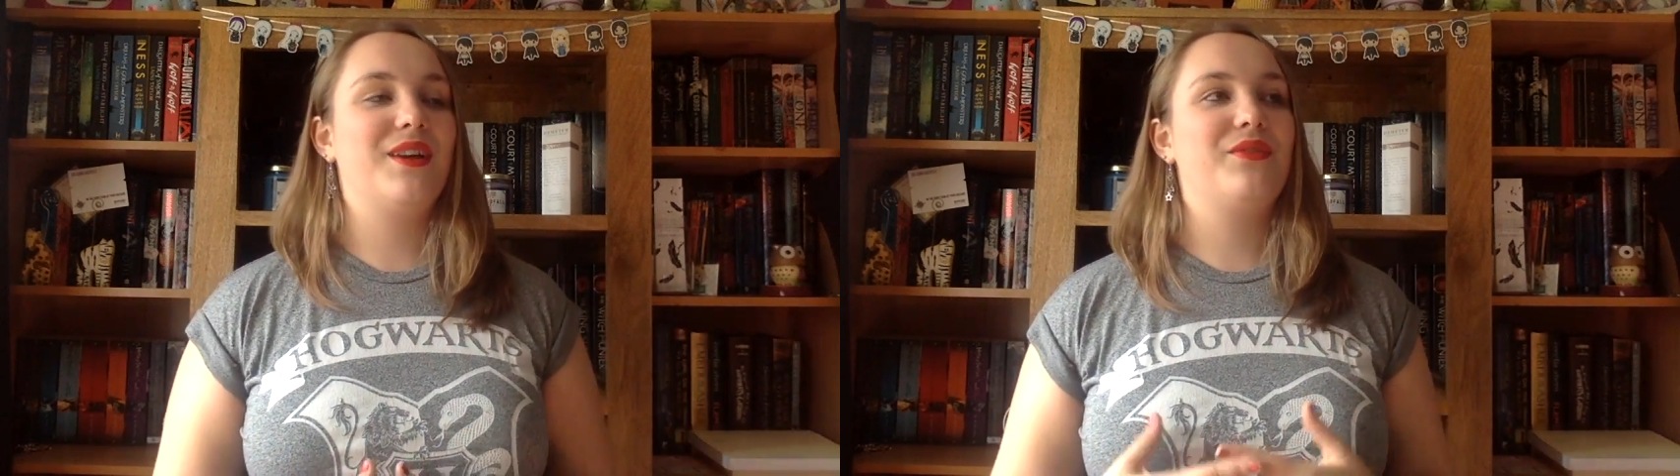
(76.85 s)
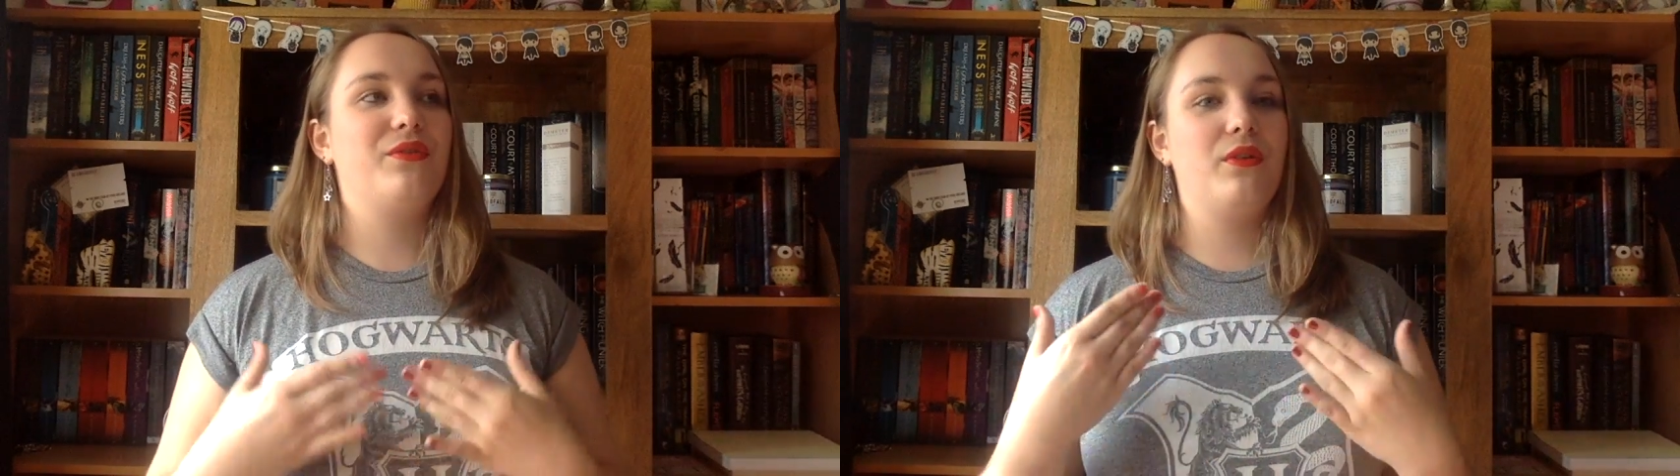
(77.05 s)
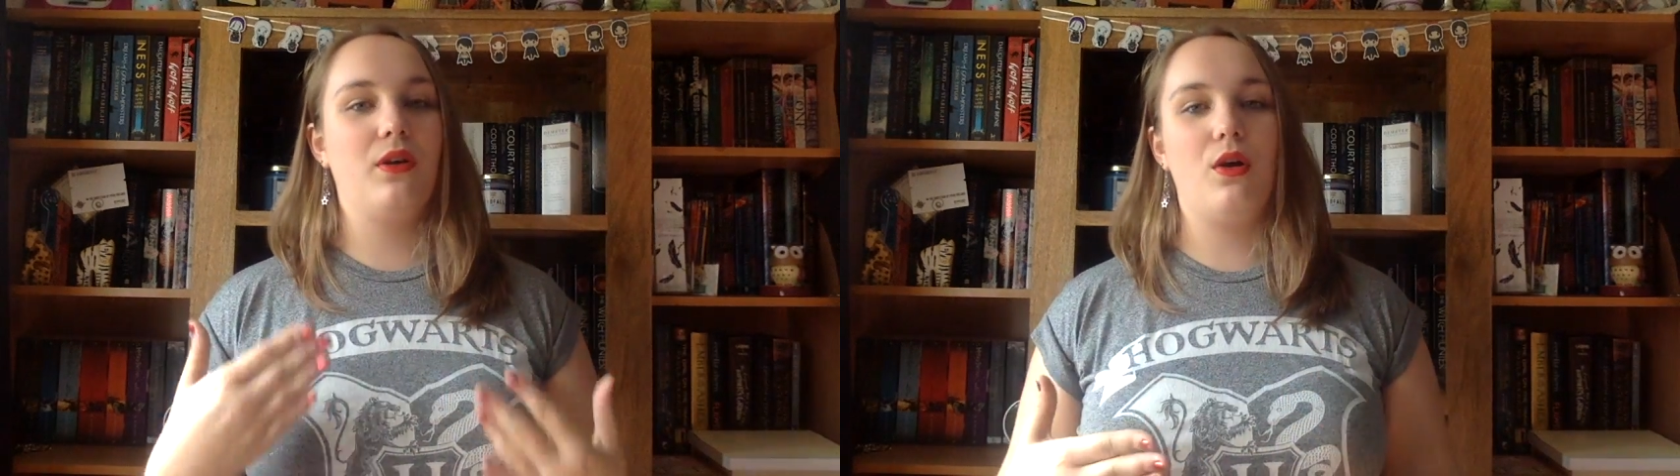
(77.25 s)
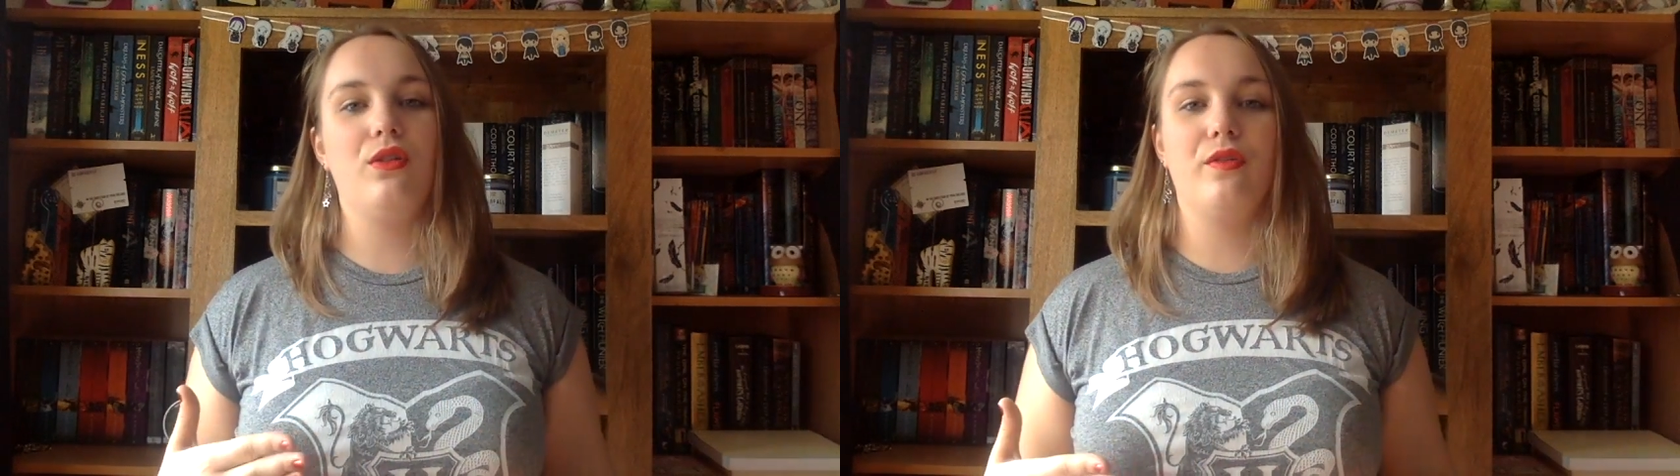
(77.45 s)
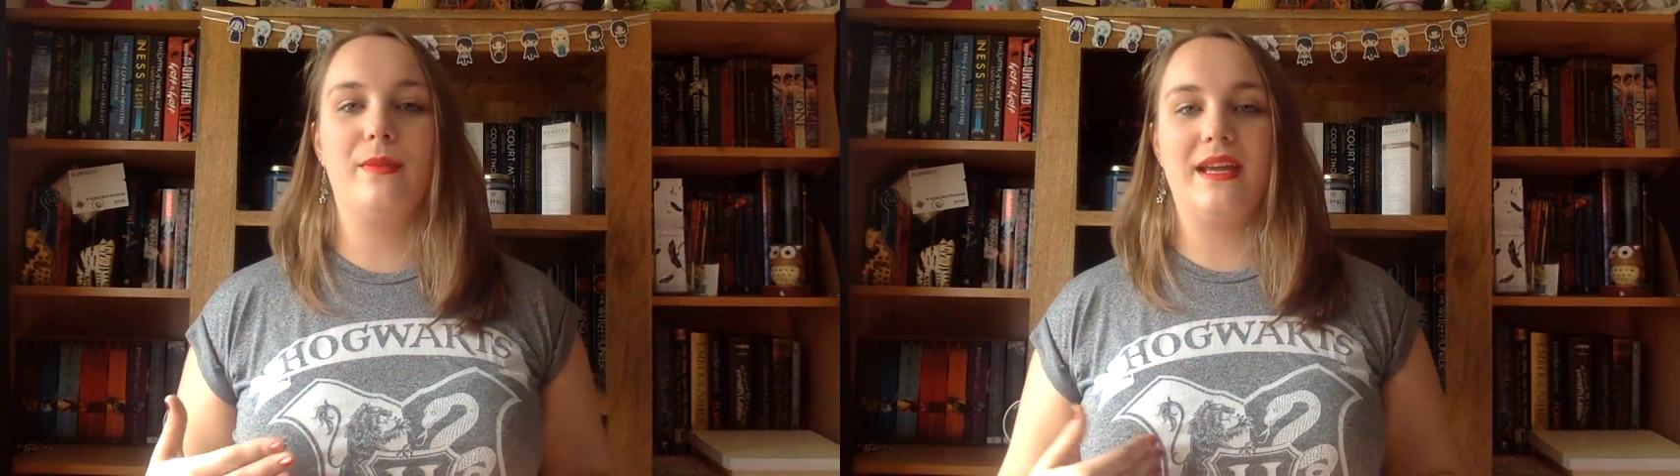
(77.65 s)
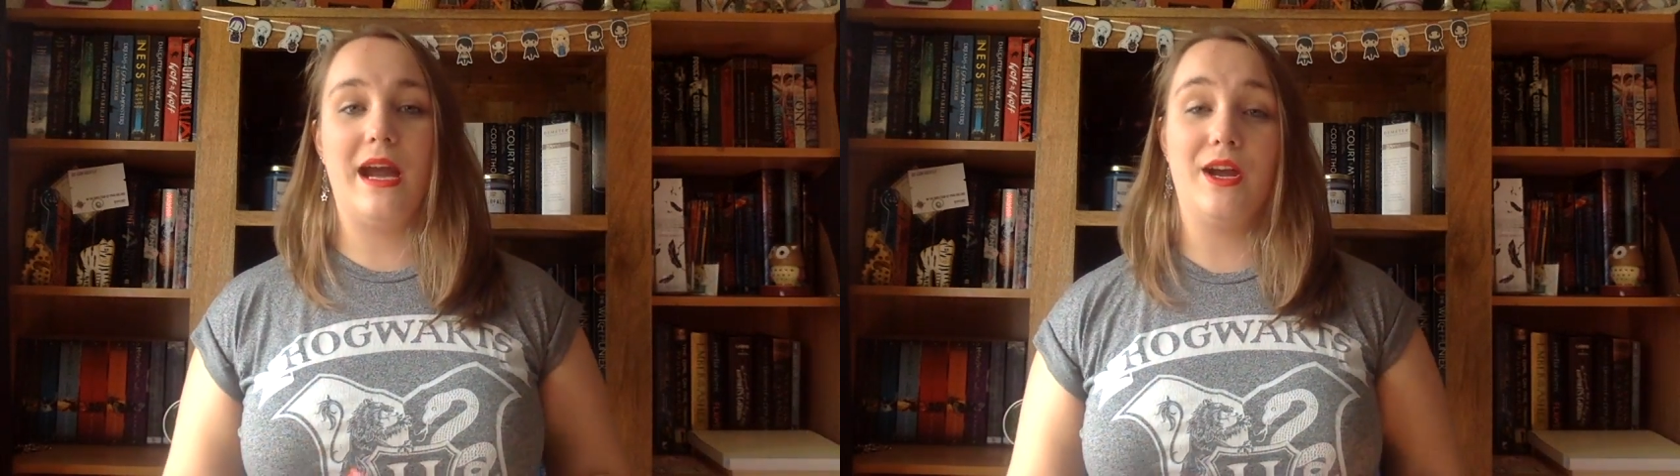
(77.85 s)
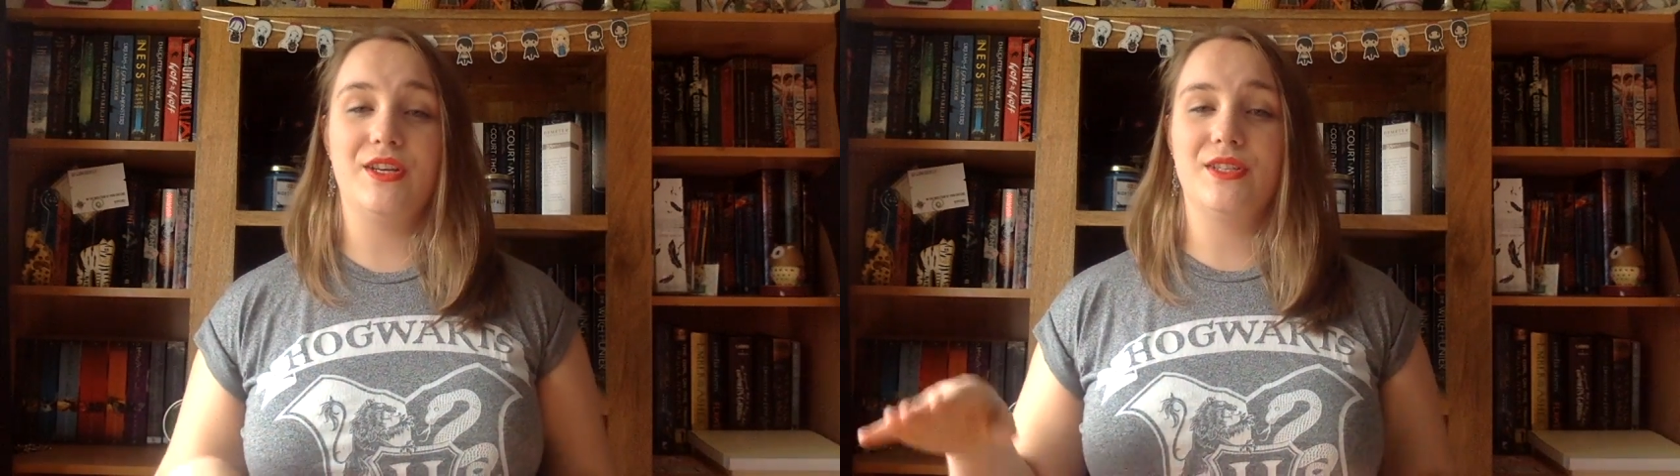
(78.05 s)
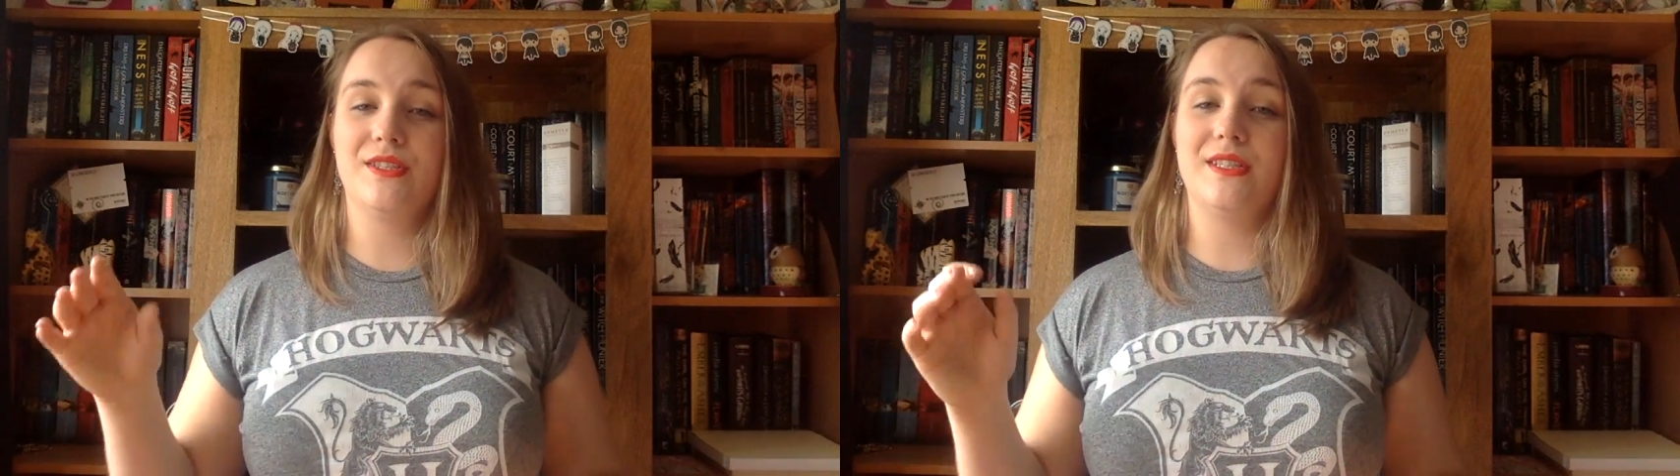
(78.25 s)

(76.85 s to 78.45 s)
for all of my characters,